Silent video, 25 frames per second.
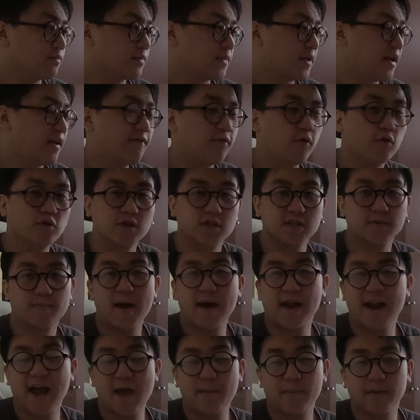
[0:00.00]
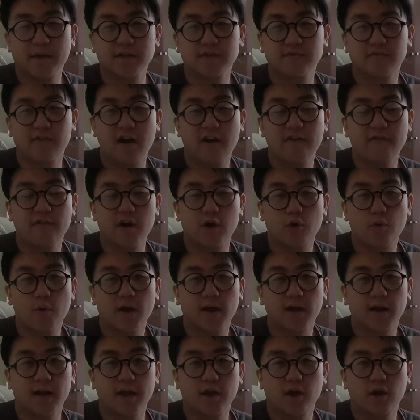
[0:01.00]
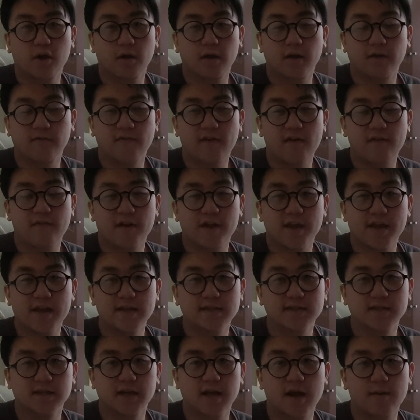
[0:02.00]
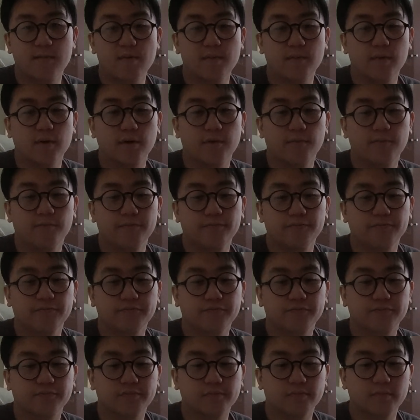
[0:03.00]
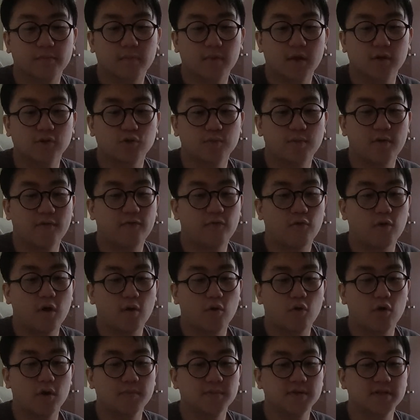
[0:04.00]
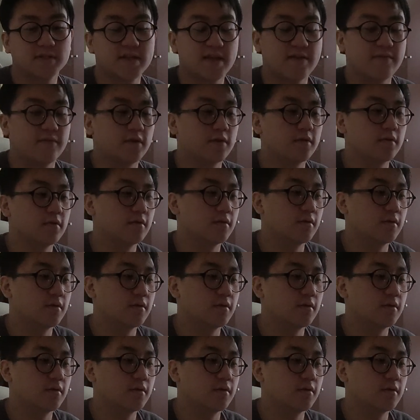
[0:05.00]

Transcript: he falls into bad habits very, very quickly and very, very easily. I remember um, I thought before I called him Stephen.